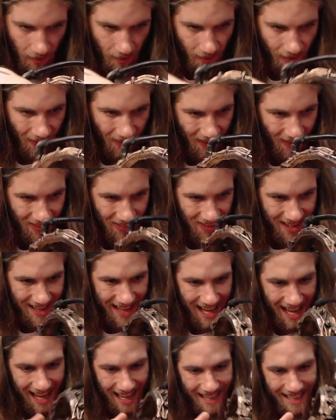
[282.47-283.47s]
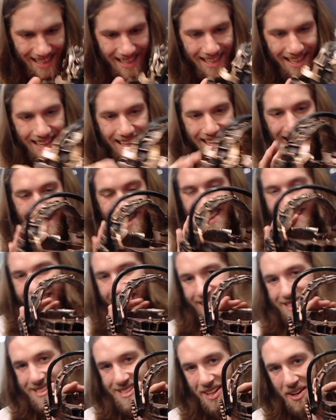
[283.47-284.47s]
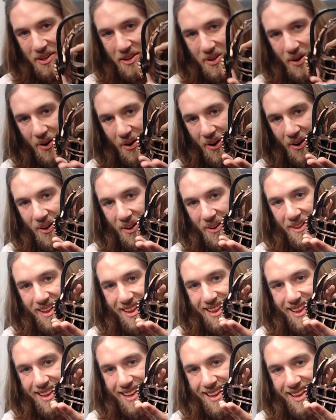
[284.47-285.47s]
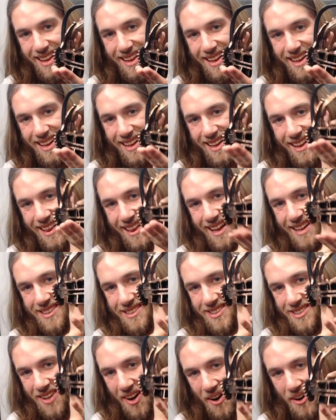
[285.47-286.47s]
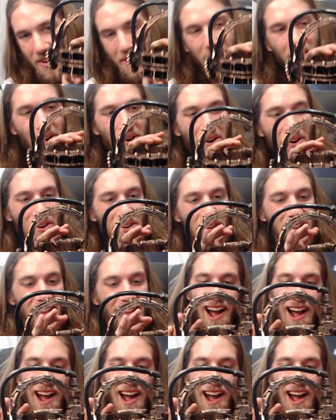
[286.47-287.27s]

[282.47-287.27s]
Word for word: Oh, look at that. That's so cool. It's so cool.